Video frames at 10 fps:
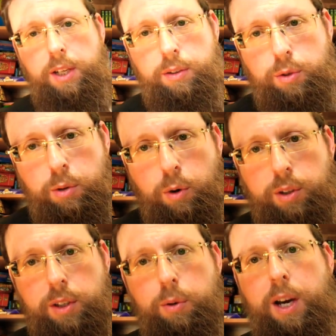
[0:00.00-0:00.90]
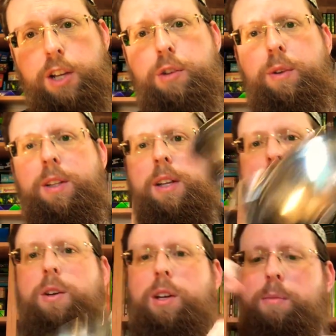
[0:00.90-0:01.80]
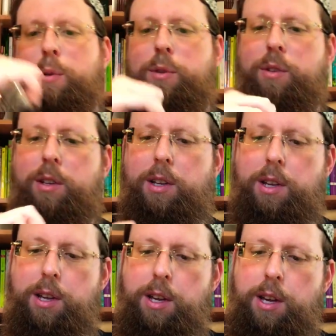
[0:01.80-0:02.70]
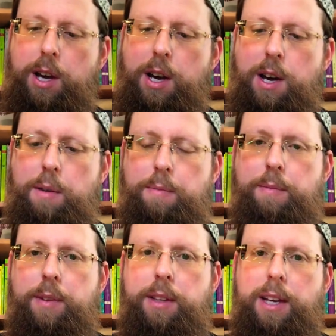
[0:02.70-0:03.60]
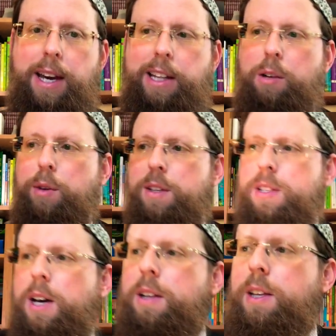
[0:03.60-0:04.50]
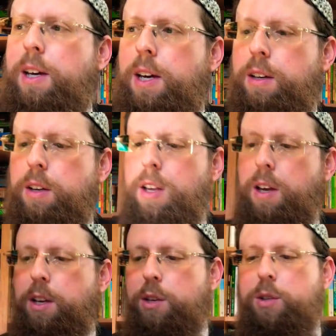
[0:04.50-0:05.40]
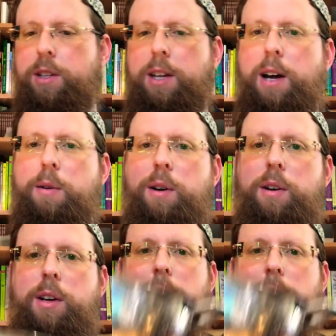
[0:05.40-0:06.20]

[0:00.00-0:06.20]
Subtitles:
into the water to kasher it, and then you can put the cutlery inside. Again, use a towel,